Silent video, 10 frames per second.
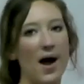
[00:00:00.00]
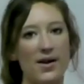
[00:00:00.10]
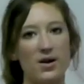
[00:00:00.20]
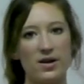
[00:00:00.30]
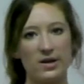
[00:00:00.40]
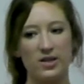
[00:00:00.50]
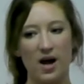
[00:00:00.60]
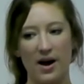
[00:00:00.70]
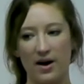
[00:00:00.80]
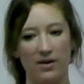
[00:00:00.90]
I know you're
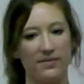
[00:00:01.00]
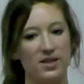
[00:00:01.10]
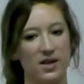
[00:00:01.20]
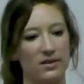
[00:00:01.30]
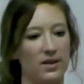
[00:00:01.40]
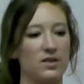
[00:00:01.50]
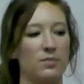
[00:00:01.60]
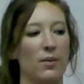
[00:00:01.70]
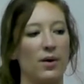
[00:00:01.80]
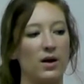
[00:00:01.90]
tired of seeing these,
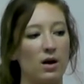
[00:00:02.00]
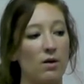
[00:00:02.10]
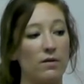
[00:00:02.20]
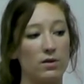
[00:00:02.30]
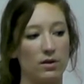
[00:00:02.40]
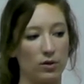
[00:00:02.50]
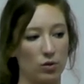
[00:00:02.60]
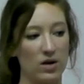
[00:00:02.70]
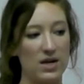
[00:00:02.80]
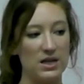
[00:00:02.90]
but we're going to go over the
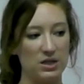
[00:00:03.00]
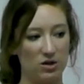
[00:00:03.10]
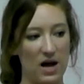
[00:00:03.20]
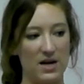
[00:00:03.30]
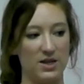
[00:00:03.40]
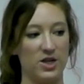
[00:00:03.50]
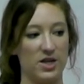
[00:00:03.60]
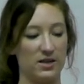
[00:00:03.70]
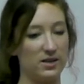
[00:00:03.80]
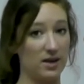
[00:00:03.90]
three
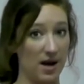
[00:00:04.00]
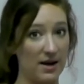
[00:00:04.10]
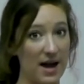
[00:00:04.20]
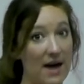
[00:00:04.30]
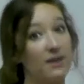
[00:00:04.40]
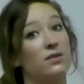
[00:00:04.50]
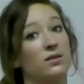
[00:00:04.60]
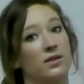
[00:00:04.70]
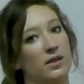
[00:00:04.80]
strategies again